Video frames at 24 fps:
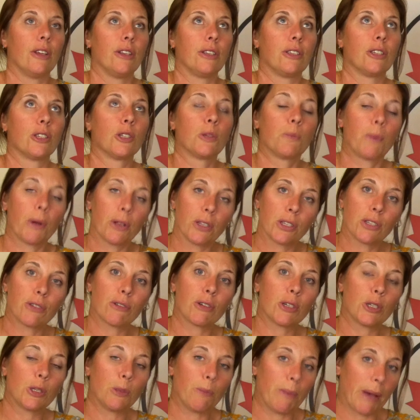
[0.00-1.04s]
to sponsor
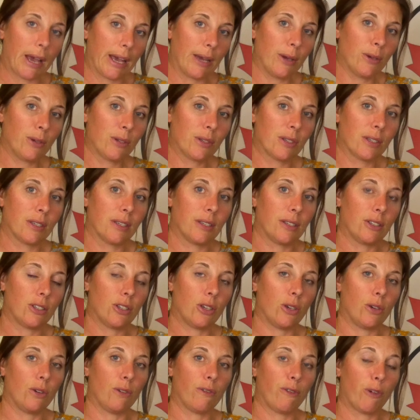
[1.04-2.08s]
a spouse
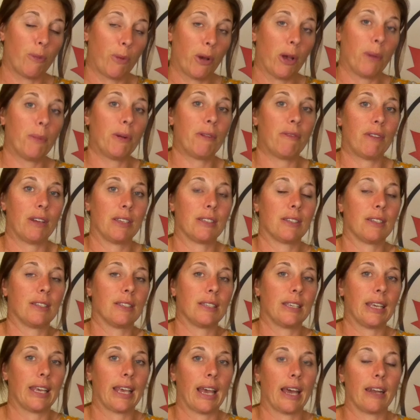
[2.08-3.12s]
to, for permanent
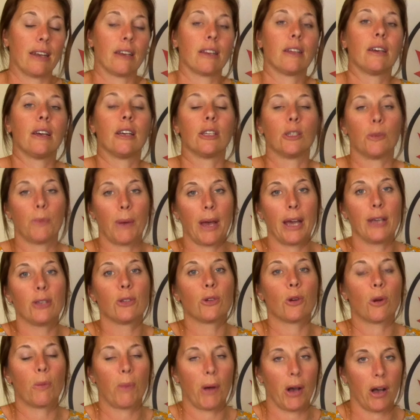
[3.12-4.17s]
residence in Canada, a spouse
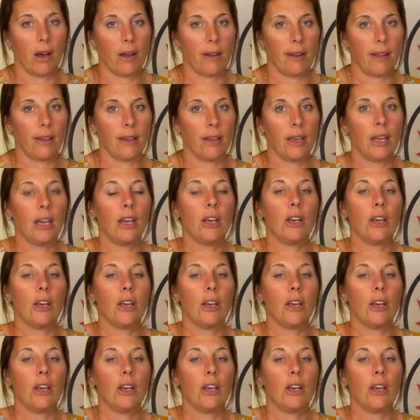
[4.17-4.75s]
or a partner.